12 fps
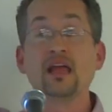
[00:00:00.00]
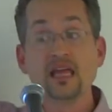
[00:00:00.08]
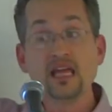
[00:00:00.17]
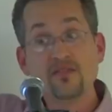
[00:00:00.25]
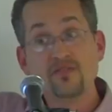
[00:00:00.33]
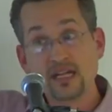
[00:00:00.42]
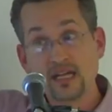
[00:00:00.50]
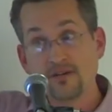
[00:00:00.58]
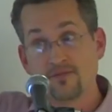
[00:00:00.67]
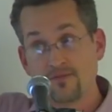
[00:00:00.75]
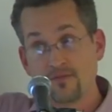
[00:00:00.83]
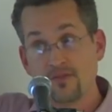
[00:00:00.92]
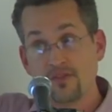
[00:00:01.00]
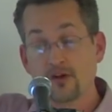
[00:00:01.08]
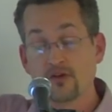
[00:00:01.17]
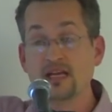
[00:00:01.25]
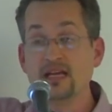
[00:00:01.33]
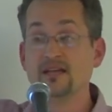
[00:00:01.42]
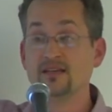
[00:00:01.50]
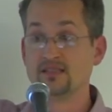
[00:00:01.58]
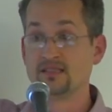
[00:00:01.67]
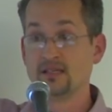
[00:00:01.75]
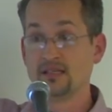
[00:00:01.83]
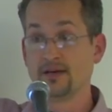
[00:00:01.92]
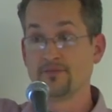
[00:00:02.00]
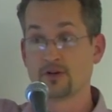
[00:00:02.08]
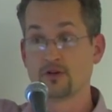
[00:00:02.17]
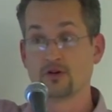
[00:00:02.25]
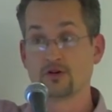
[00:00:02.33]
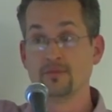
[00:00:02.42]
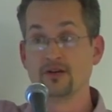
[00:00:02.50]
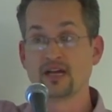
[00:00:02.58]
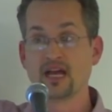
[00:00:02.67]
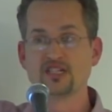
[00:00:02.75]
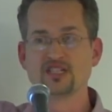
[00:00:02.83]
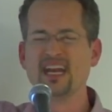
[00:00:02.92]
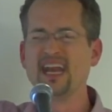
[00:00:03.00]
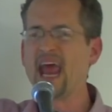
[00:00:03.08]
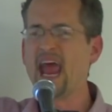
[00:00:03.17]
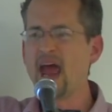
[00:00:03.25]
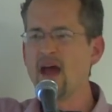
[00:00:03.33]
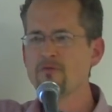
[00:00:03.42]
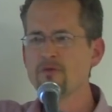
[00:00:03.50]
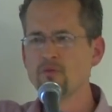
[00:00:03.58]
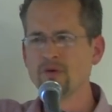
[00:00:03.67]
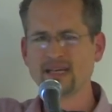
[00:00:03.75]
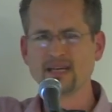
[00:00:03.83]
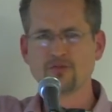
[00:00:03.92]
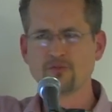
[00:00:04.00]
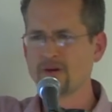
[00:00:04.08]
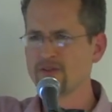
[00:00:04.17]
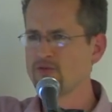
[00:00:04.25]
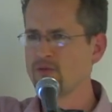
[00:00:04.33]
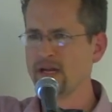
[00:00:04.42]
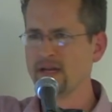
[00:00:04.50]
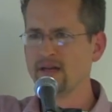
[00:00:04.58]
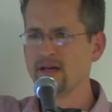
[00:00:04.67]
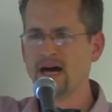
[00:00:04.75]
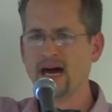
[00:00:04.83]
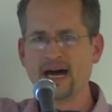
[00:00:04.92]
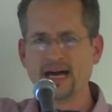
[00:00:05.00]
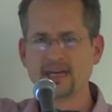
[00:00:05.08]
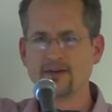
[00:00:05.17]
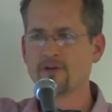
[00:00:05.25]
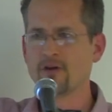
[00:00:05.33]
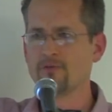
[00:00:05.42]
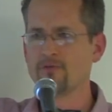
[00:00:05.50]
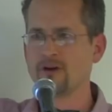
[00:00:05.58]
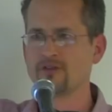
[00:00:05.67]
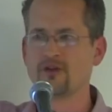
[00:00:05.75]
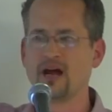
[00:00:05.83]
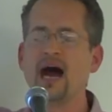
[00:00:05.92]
even if there is difficult communication and everyone gets frustrated, I get very frustrated.